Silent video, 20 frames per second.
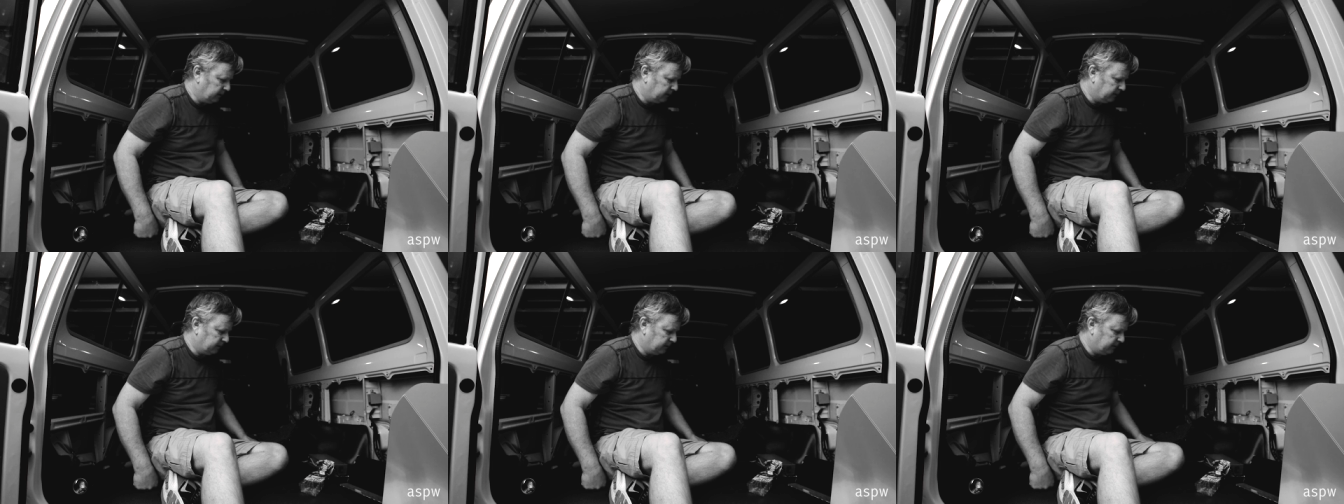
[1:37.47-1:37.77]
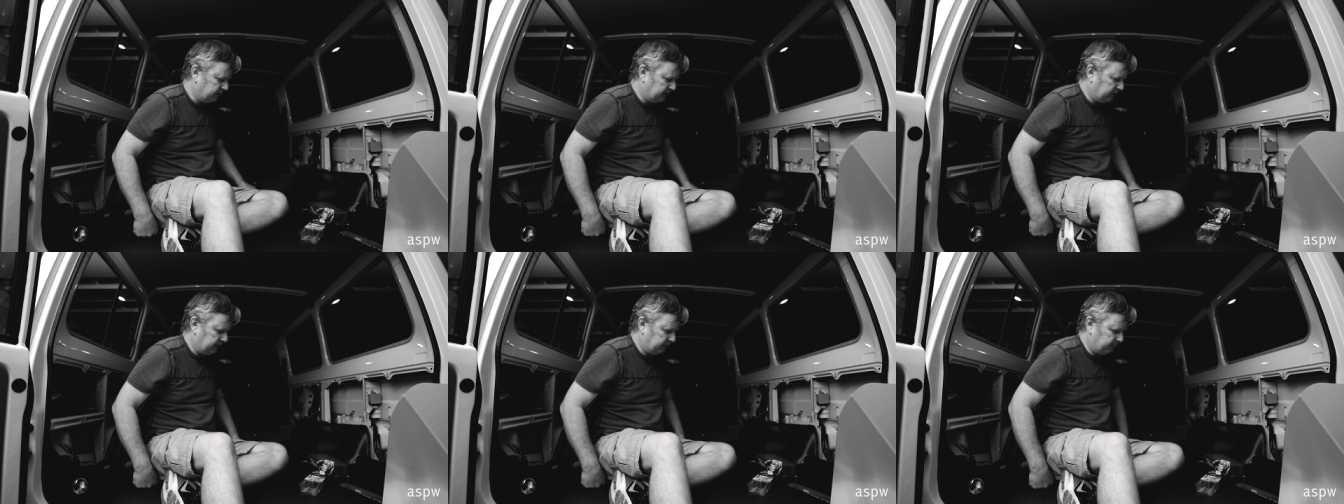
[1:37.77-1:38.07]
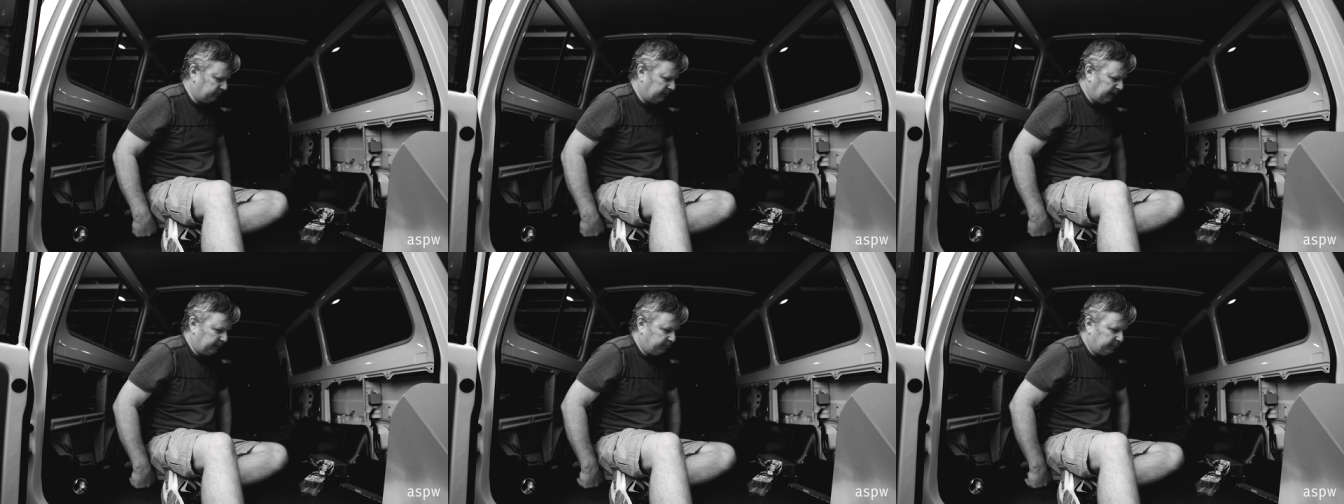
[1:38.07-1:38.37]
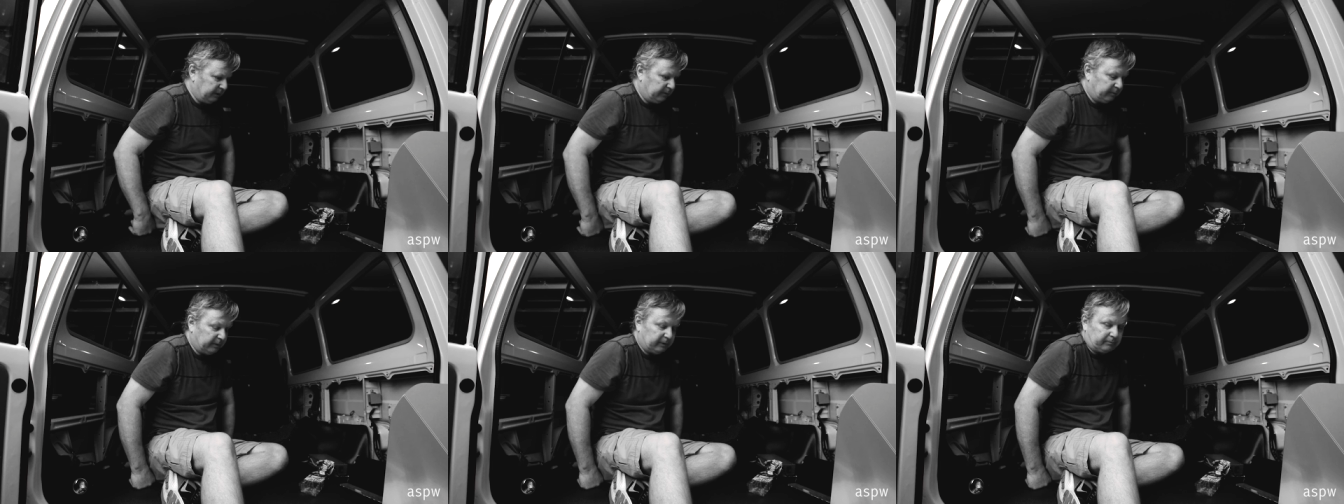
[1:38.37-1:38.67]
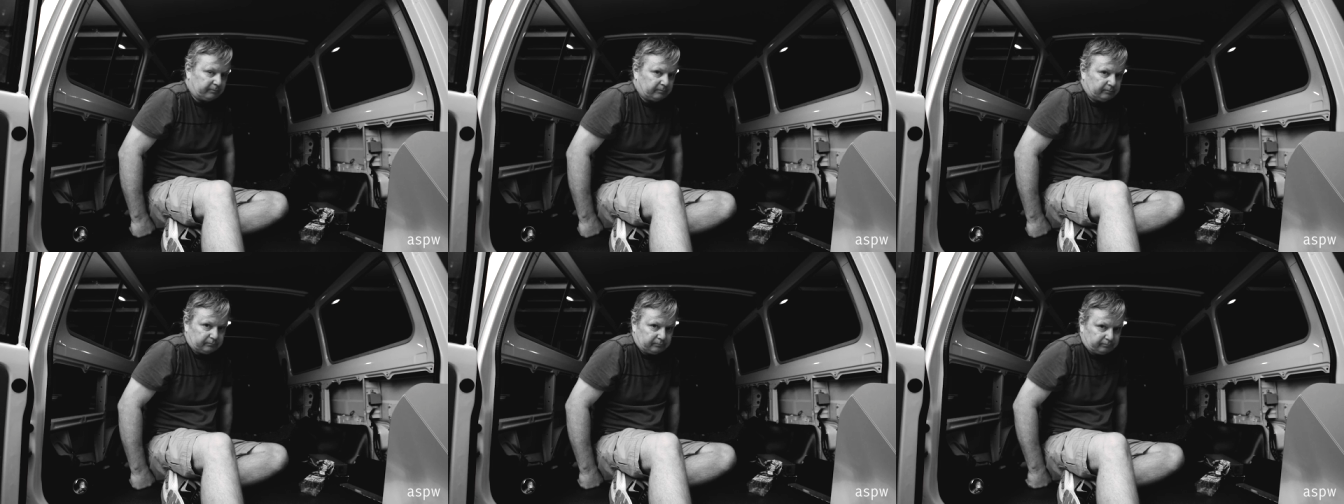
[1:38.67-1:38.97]
It might be a
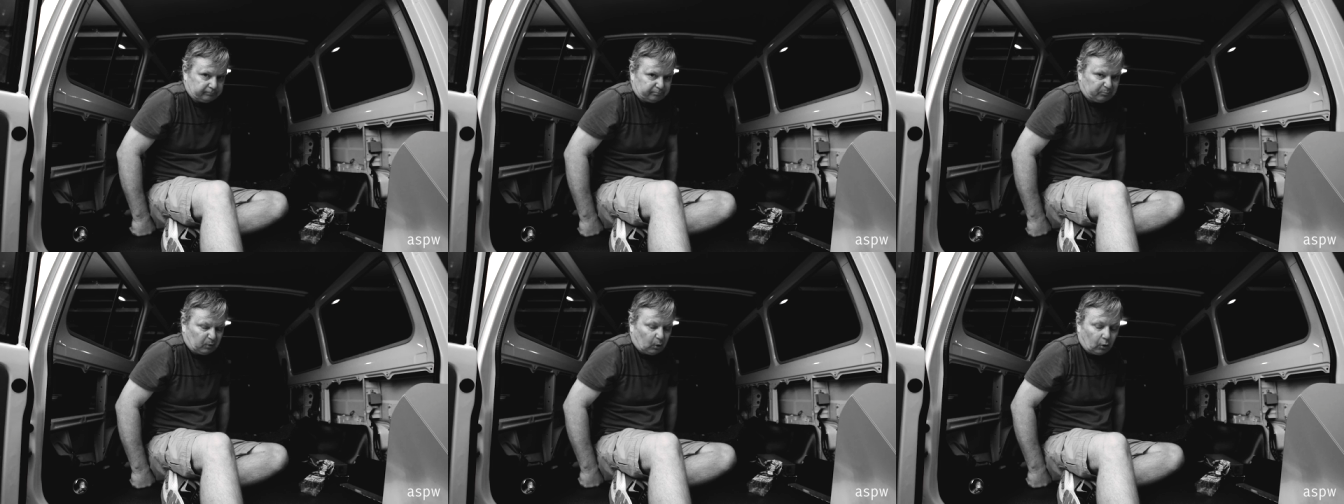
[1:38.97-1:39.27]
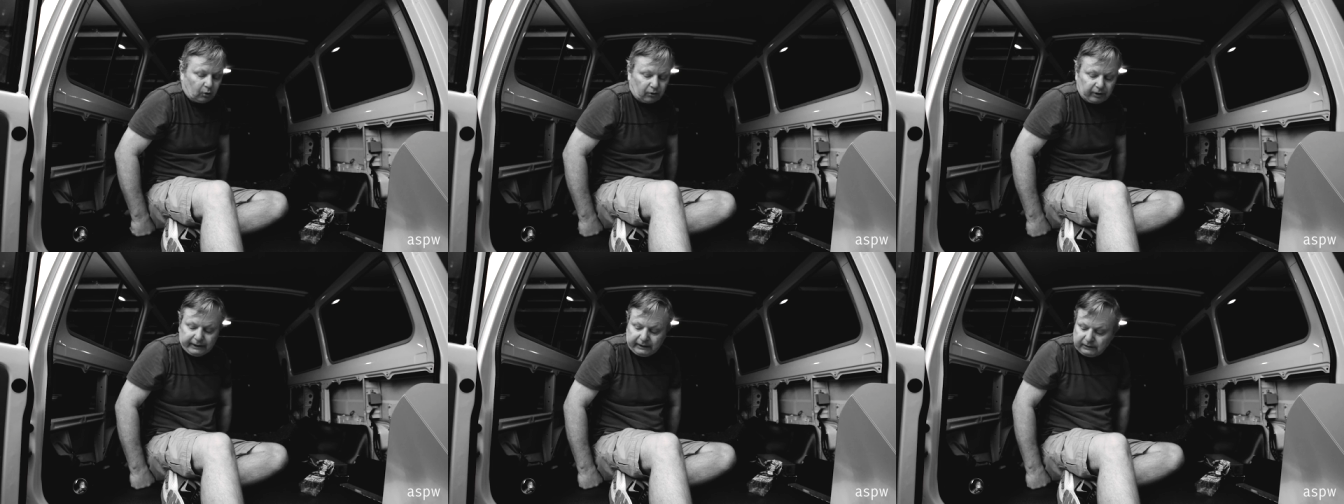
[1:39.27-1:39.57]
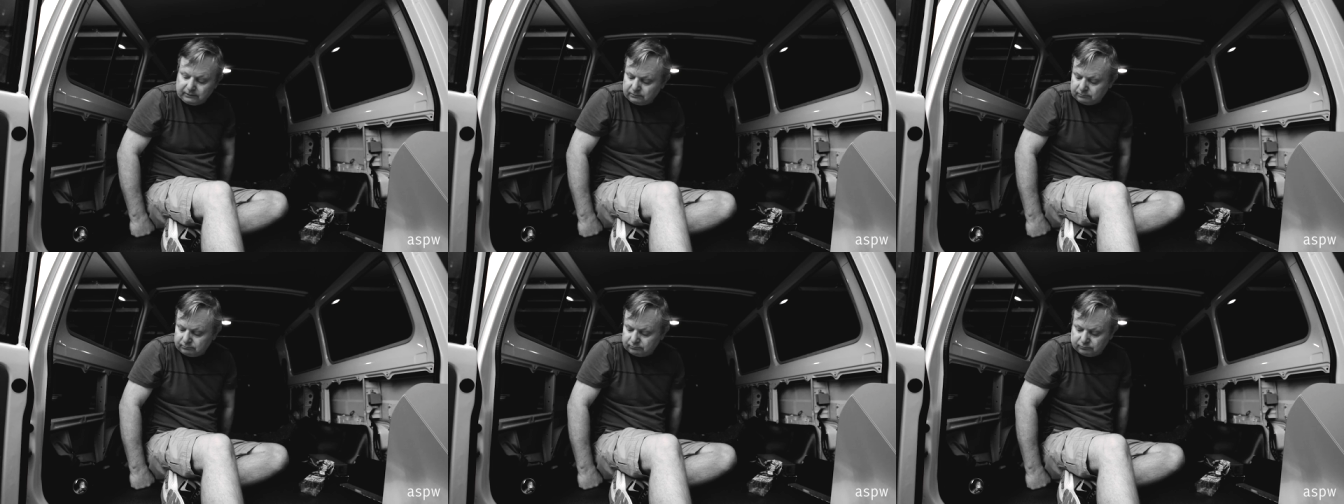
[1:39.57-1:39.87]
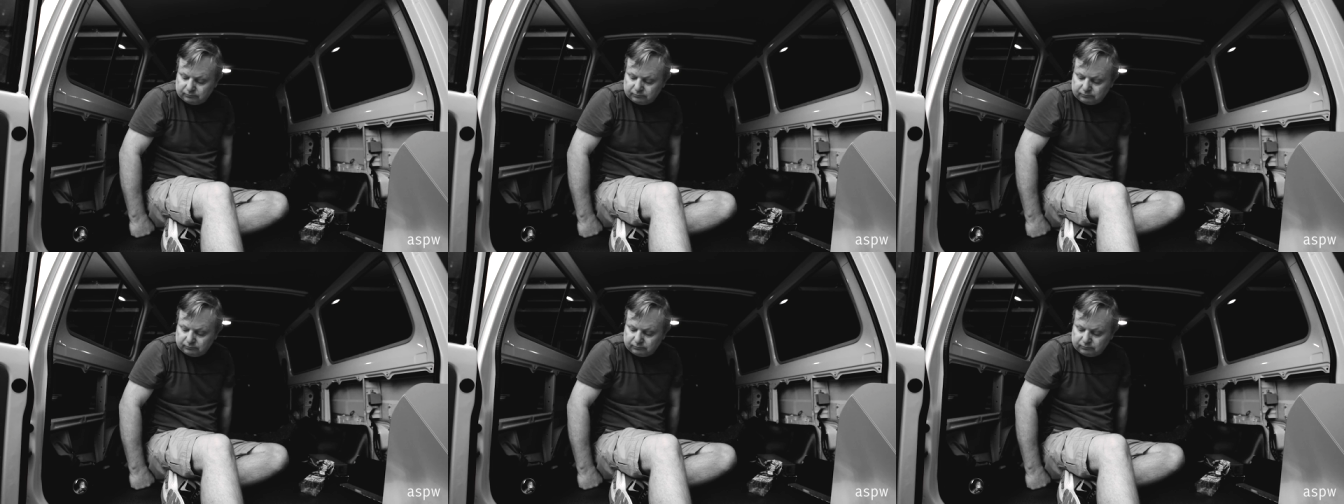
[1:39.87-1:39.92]
bit boring